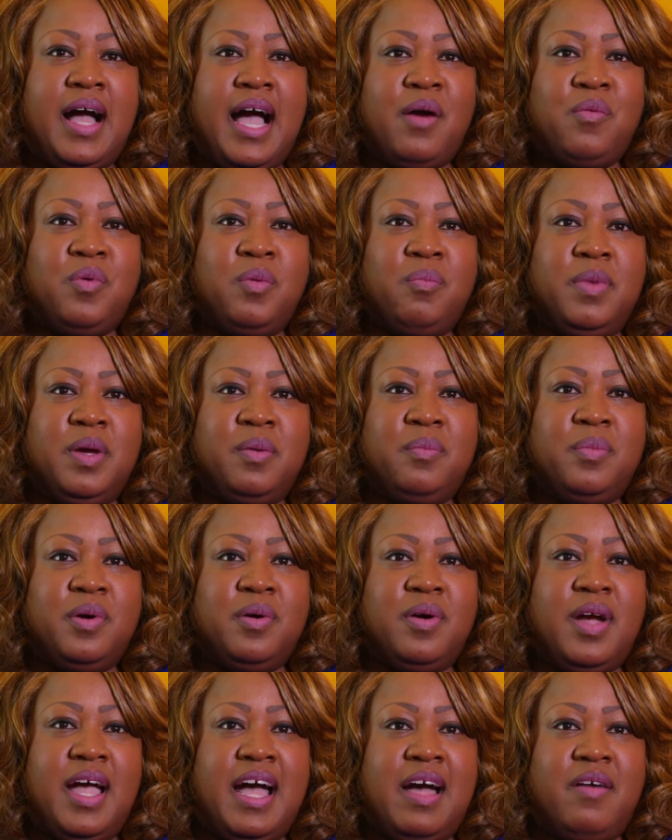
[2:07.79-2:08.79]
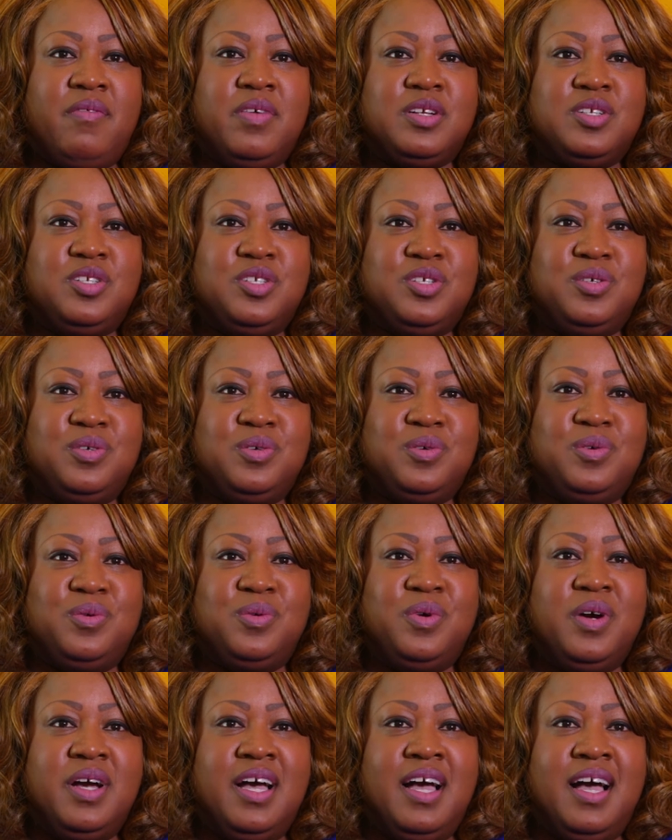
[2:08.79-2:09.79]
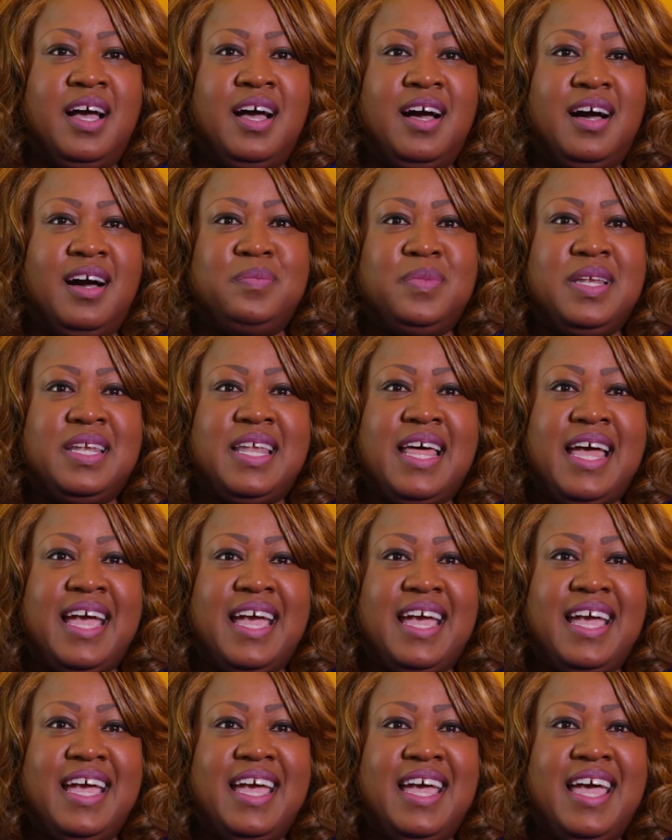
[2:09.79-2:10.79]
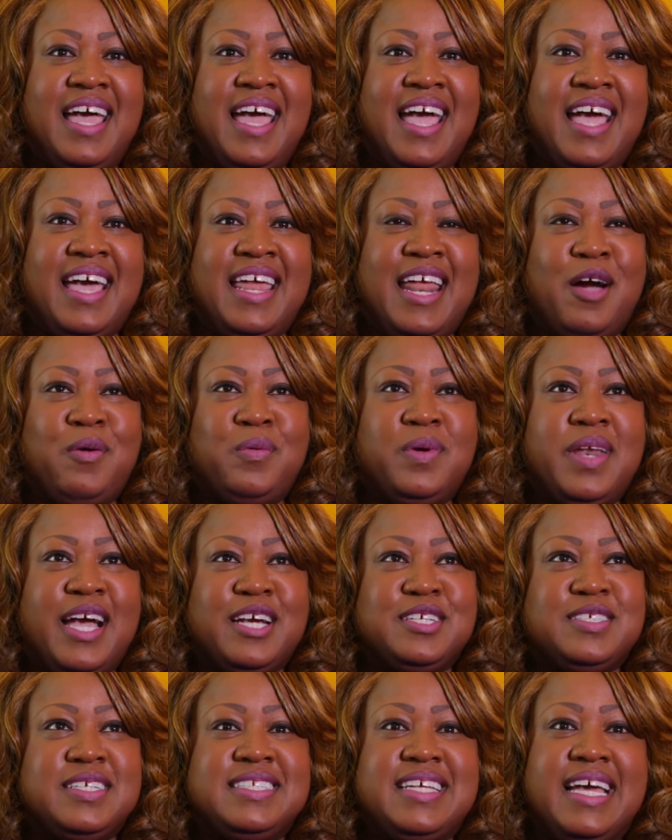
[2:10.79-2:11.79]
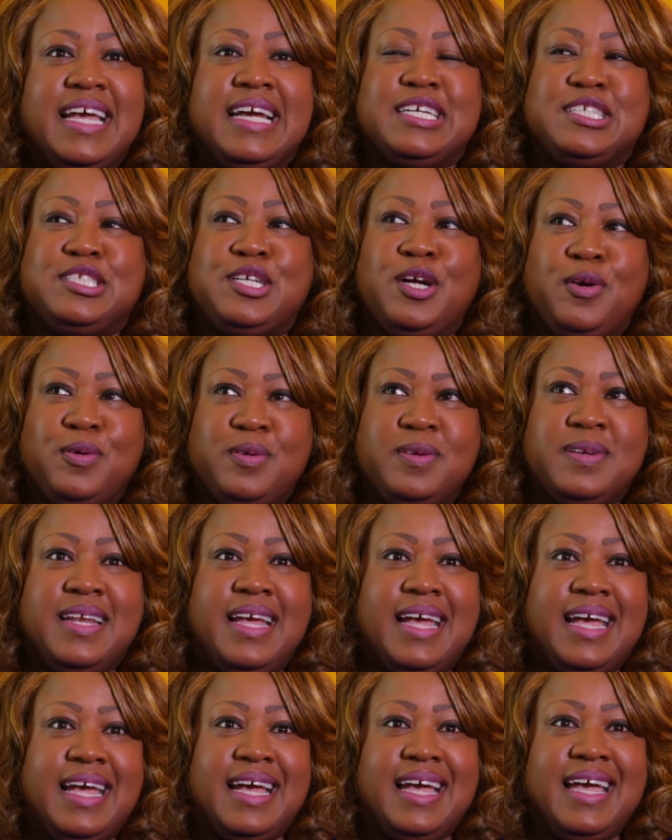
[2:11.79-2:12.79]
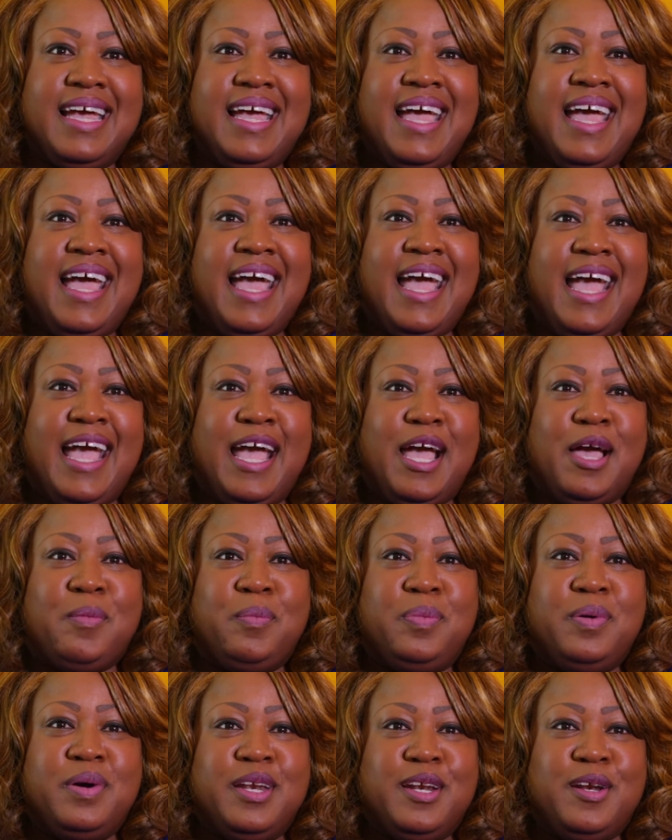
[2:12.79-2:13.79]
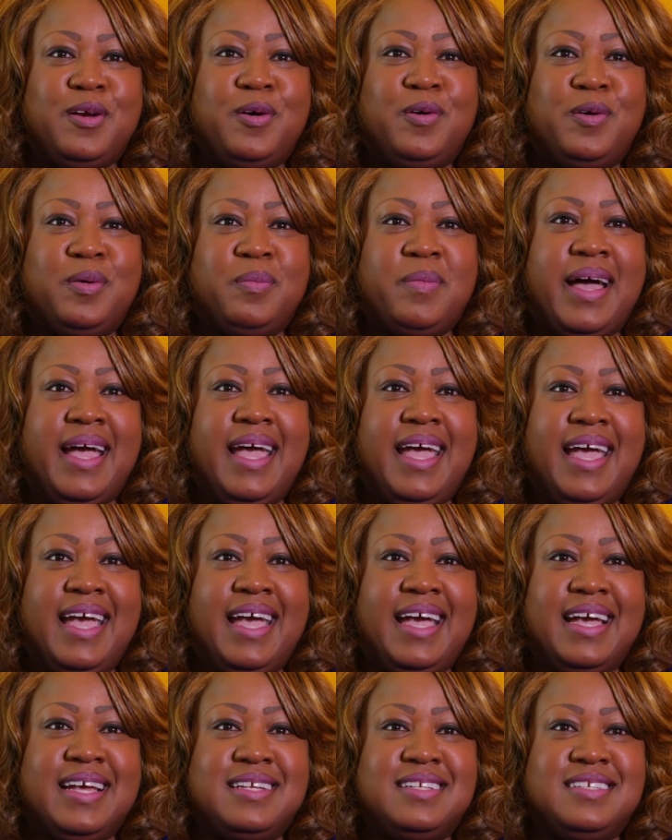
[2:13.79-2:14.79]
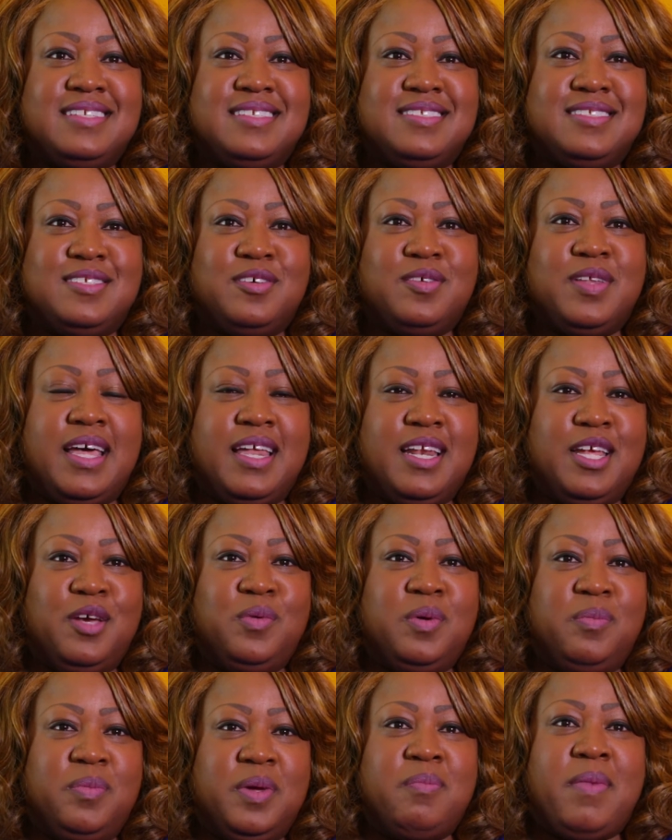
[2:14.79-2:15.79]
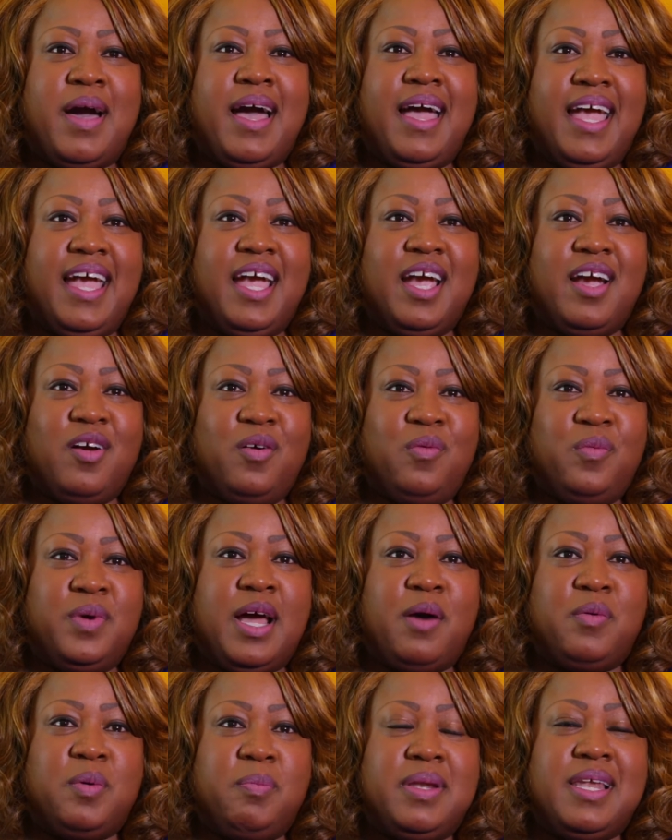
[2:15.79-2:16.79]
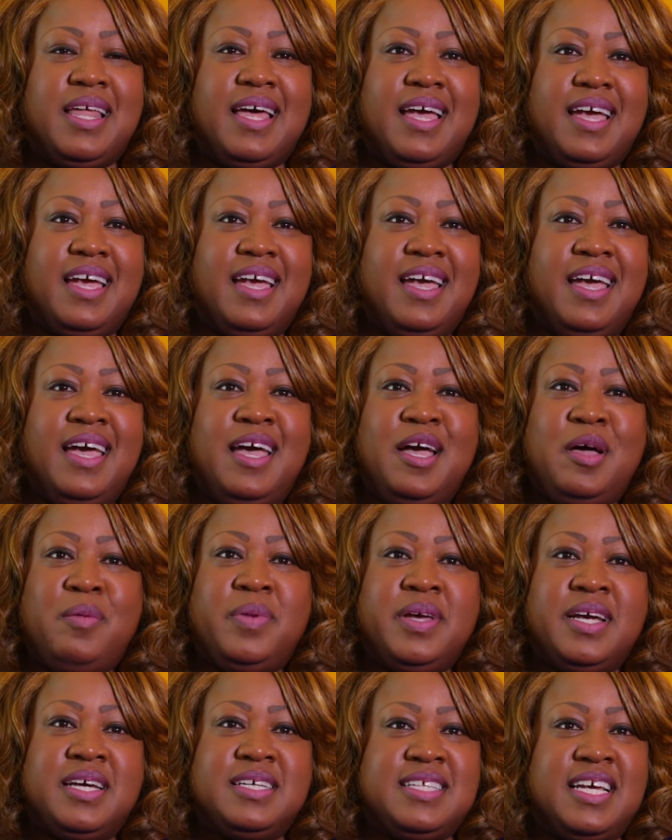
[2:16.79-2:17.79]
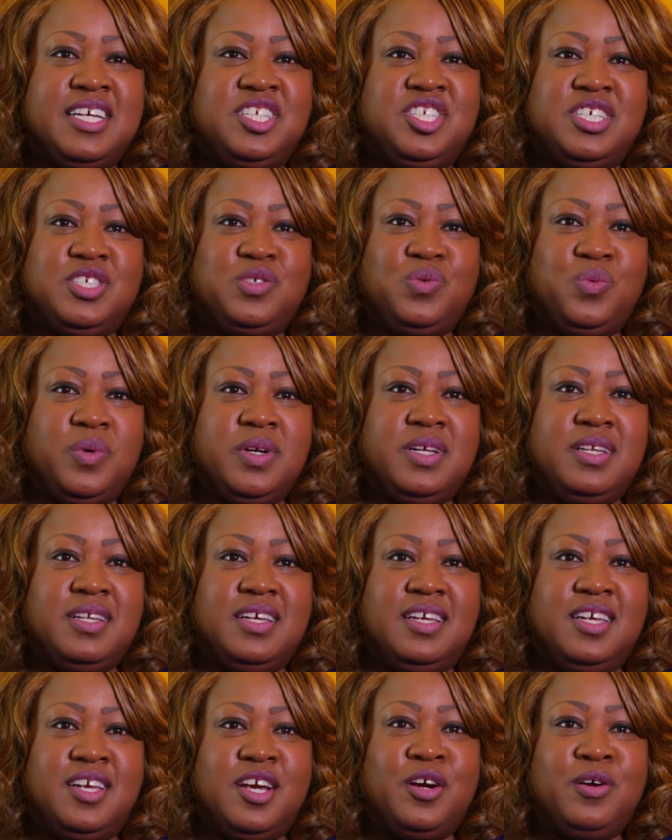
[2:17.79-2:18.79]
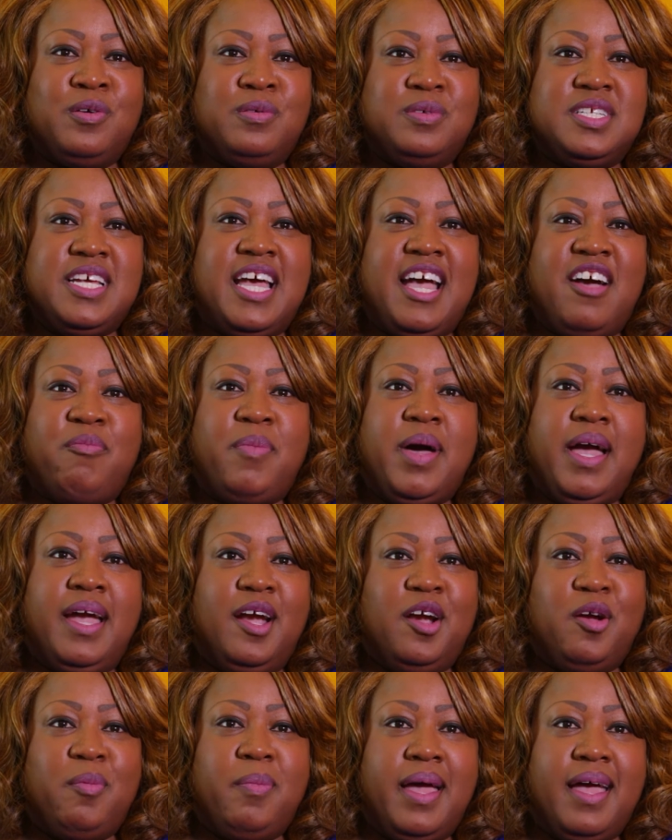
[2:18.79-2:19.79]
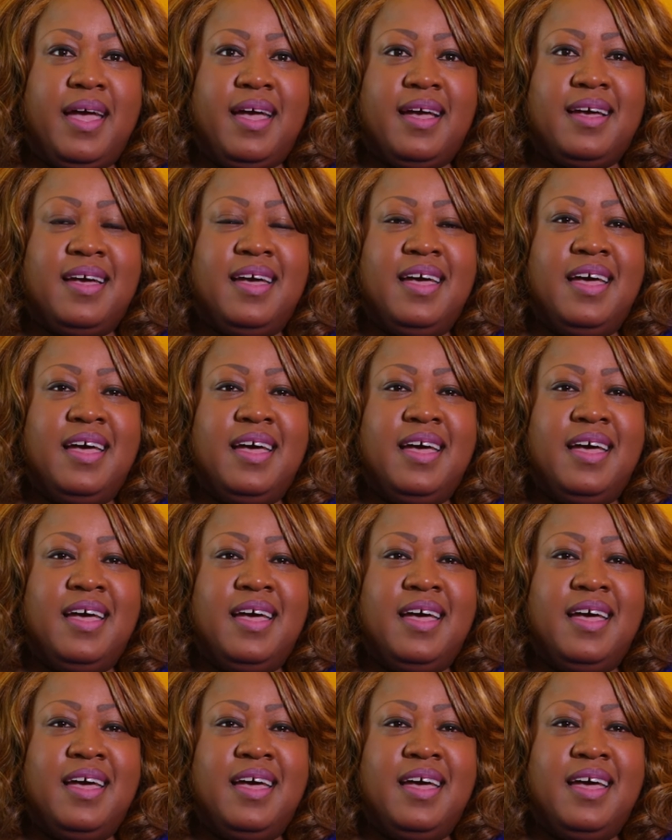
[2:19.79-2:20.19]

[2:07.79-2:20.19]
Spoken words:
I remember having to play, and I would actually take a turtleneck and put it on my head so that it would be my hair when I would play, because I just really yearned to have my hair back.